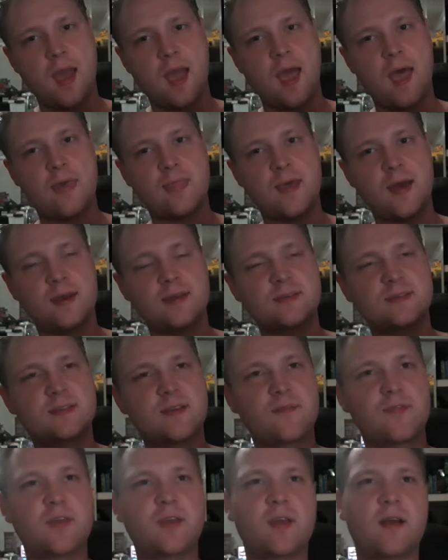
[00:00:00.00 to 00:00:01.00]
And that is
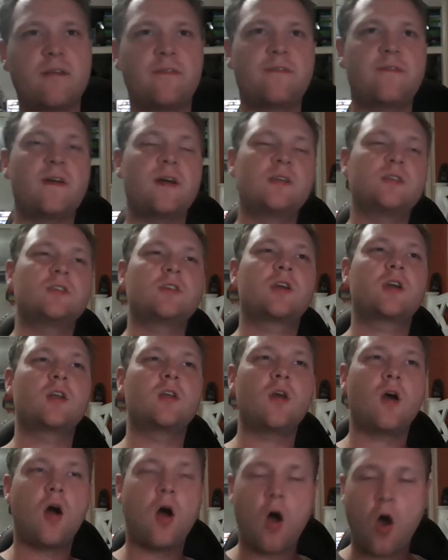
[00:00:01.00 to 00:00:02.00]
something I found you
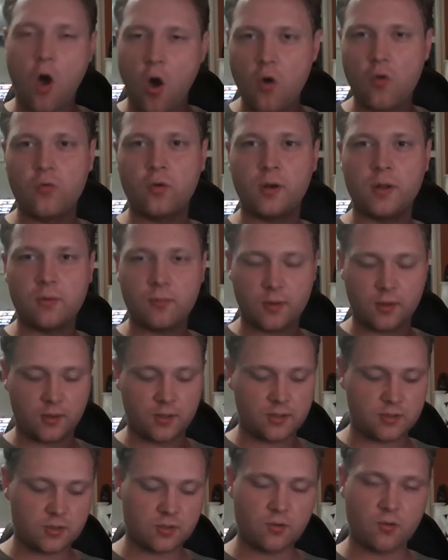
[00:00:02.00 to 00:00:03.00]
can only
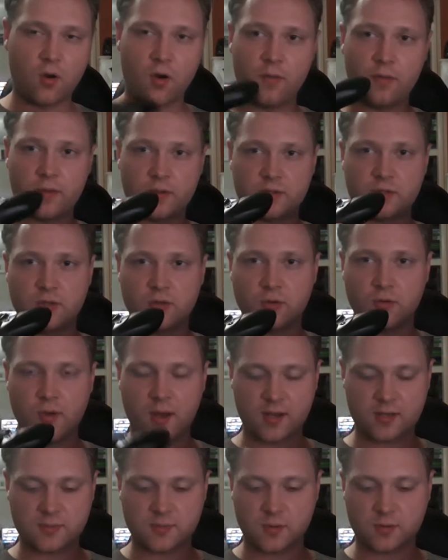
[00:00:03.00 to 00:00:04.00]
really do on the 2
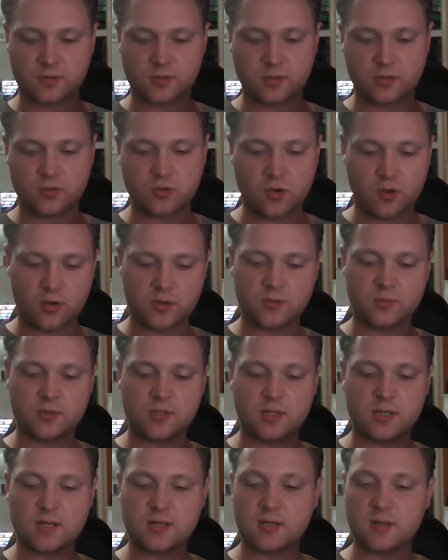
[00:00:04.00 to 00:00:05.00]
Xbox controllers.
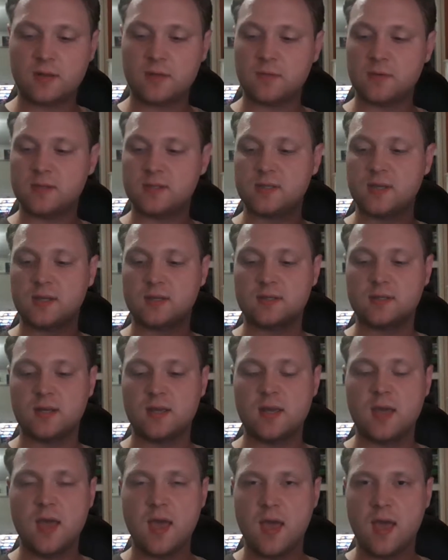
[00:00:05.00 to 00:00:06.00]
Once you get to the
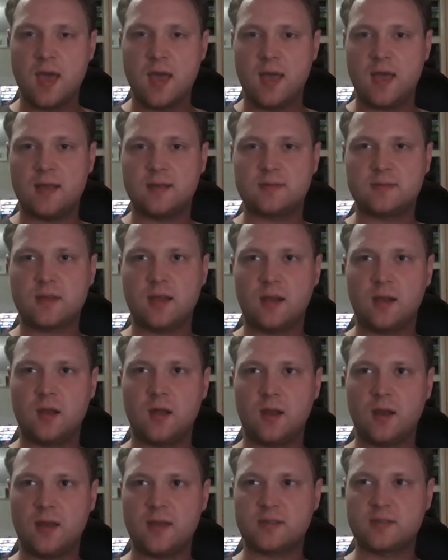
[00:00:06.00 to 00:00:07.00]
360, it's a
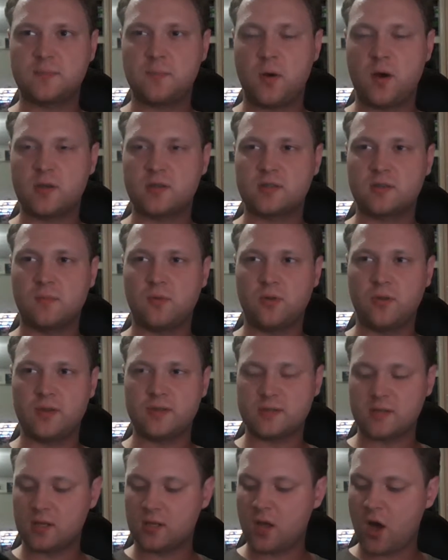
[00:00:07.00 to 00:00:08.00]
lot less possible.
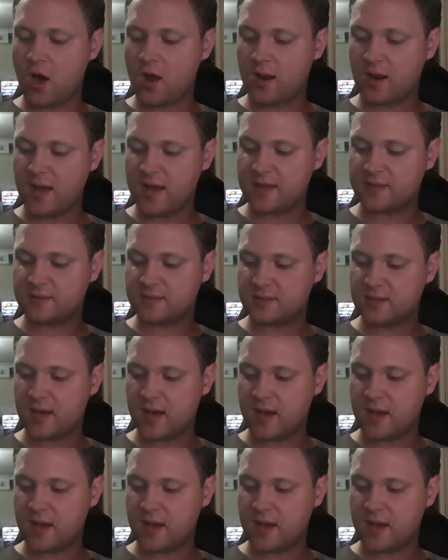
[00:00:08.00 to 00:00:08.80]
There's a lot less